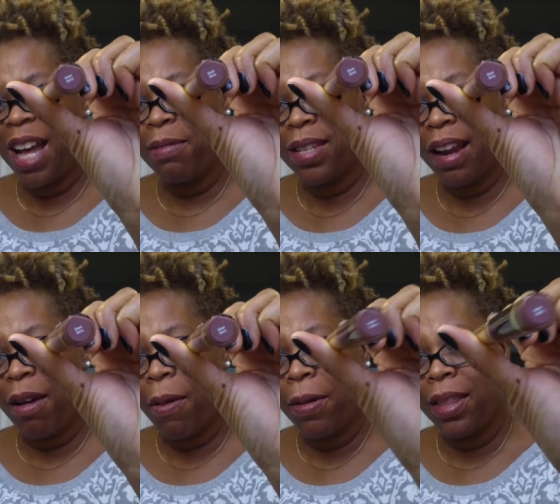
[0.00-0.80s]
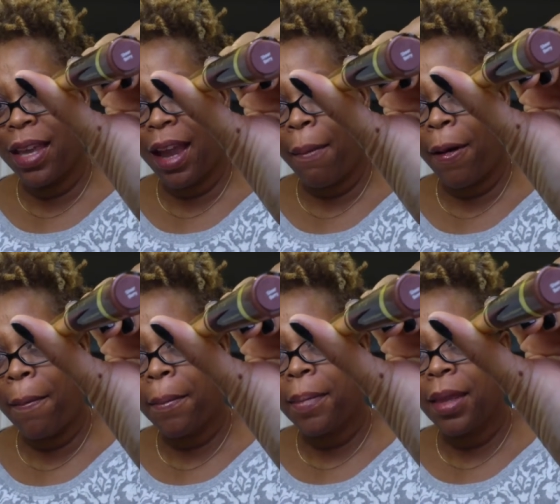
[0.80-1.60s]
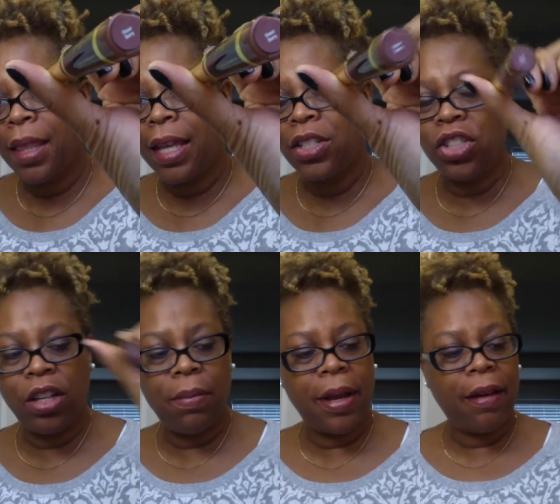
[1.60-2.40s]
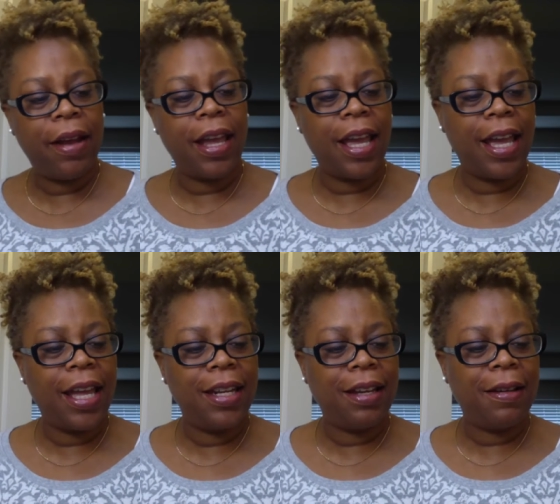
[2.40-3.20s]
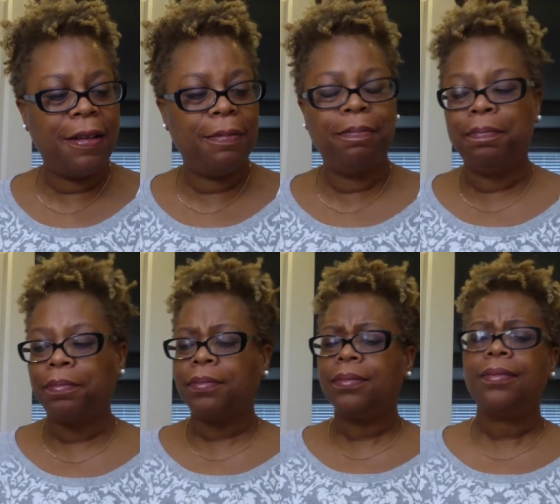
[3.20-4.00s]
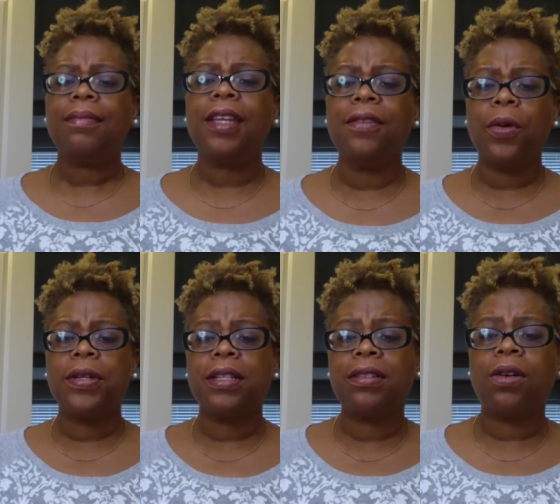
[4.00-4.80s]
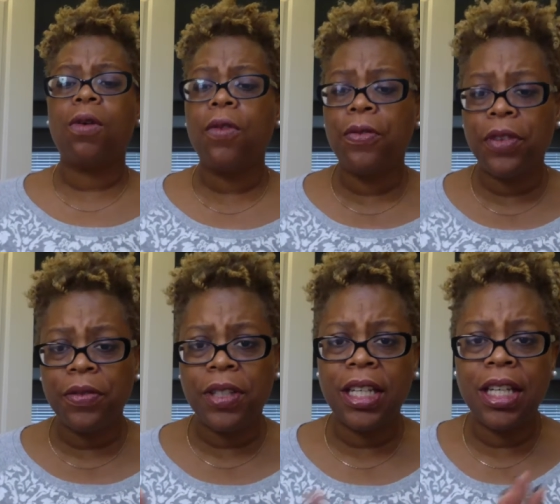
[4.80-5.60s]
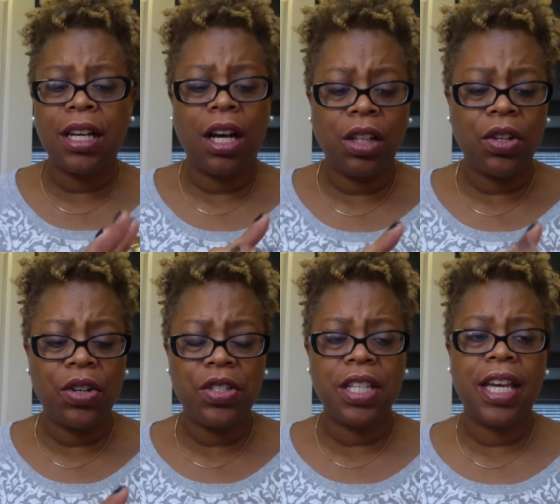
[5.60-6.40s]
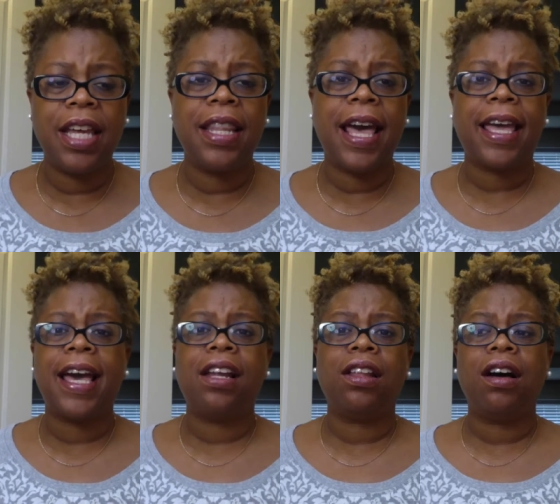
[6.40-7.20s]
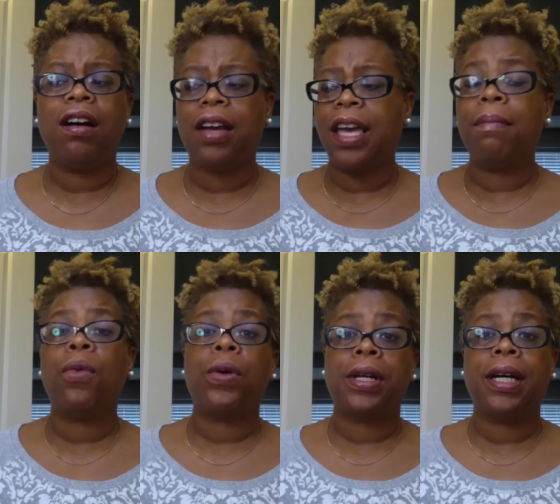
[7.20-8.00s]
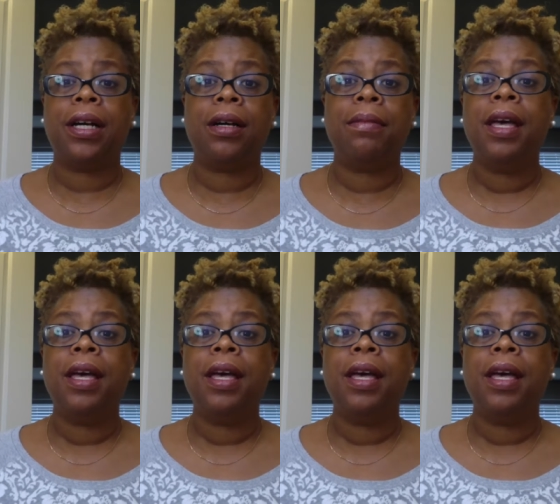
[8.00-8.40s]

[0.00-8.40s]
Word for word: I'm terrible with the camera. That's sheer berry, and um, of course, there's over 50 colors in that catalog and more to come.